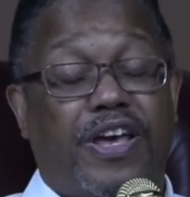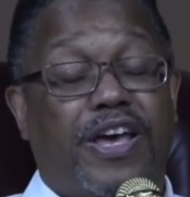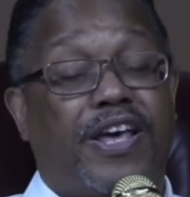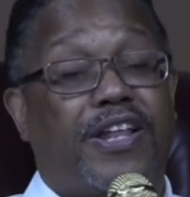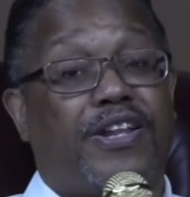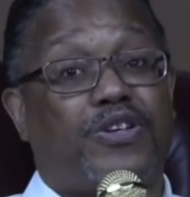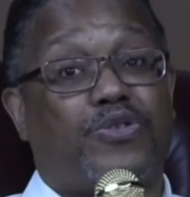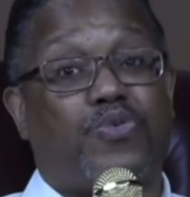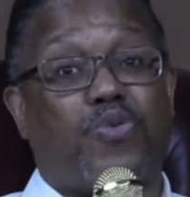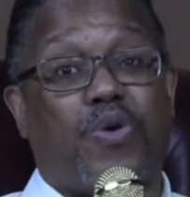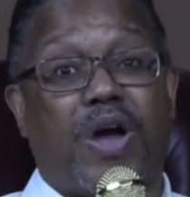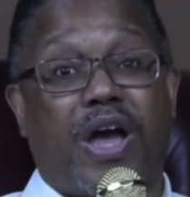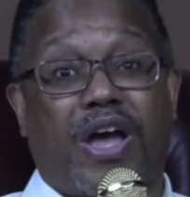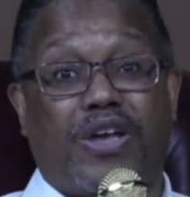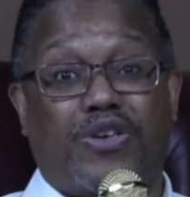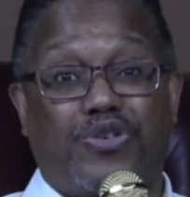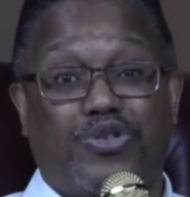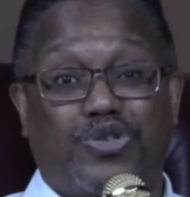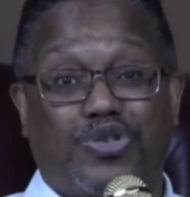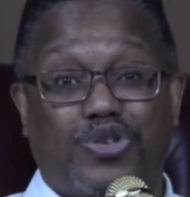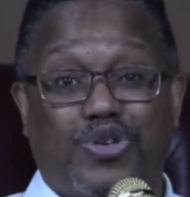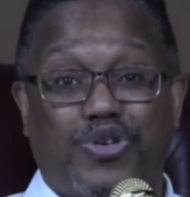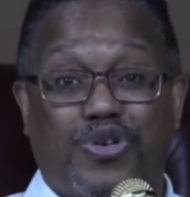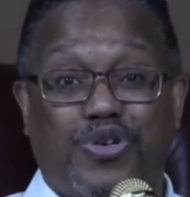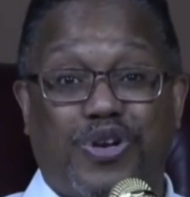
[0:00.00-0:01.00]
And it's where I
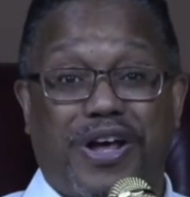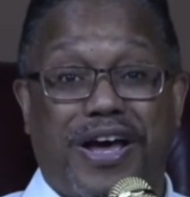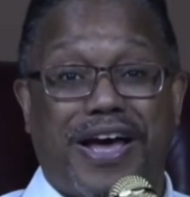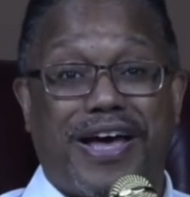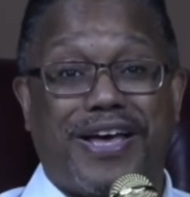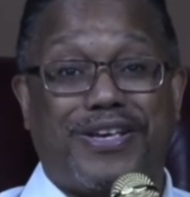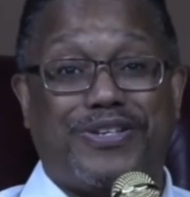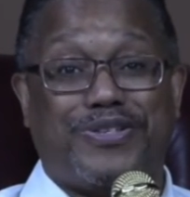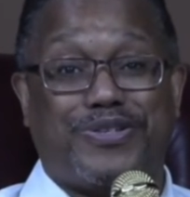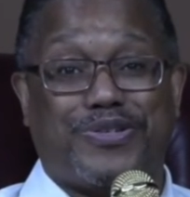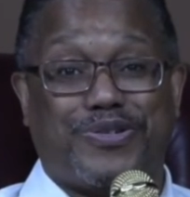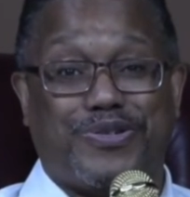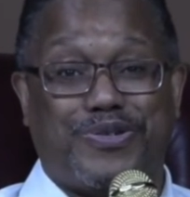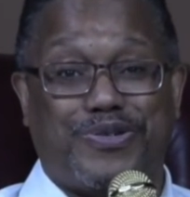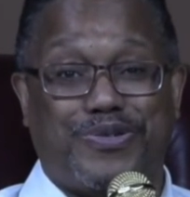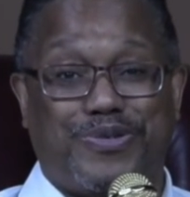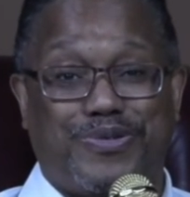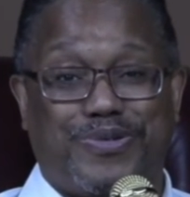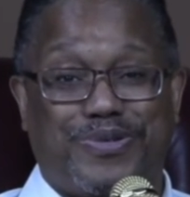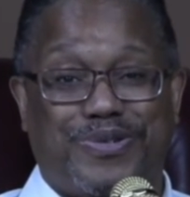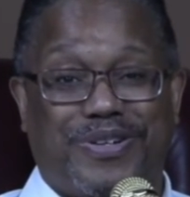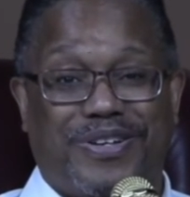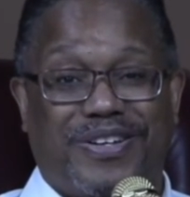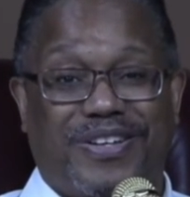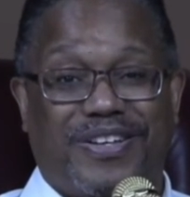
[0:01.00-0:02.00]
used to go to high
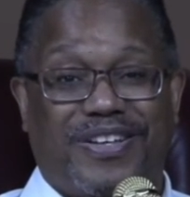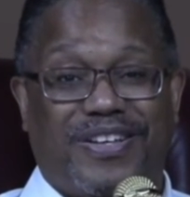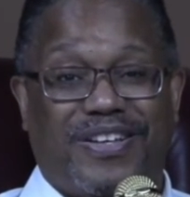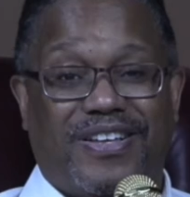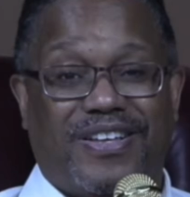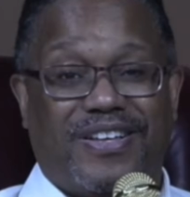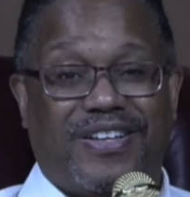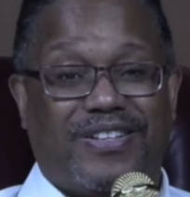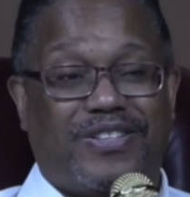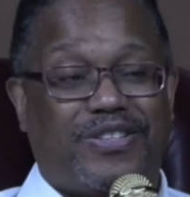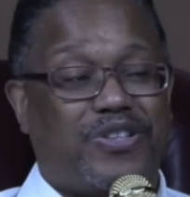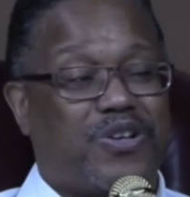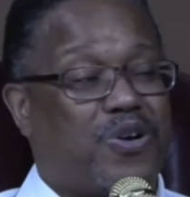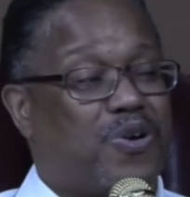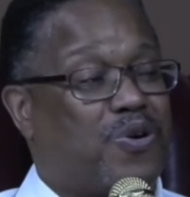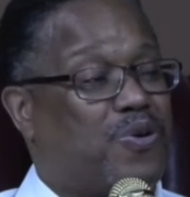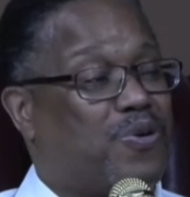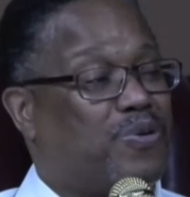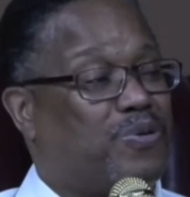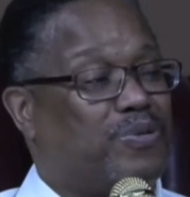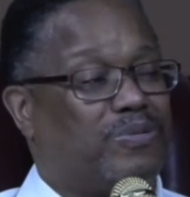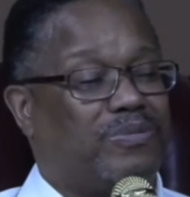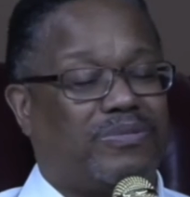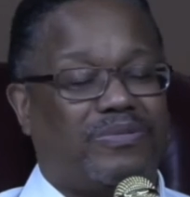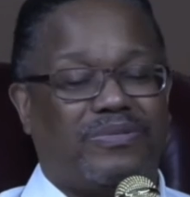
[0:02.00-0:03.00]
school.
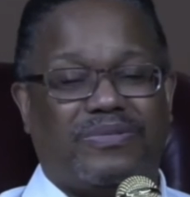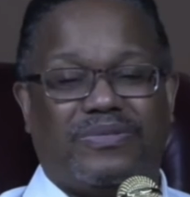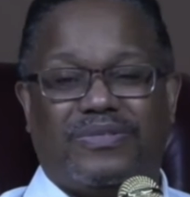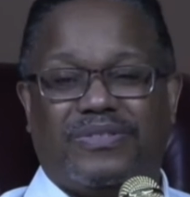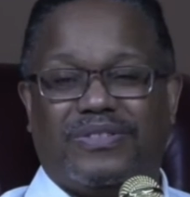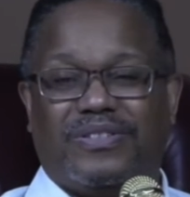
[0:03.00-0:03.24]
Don't.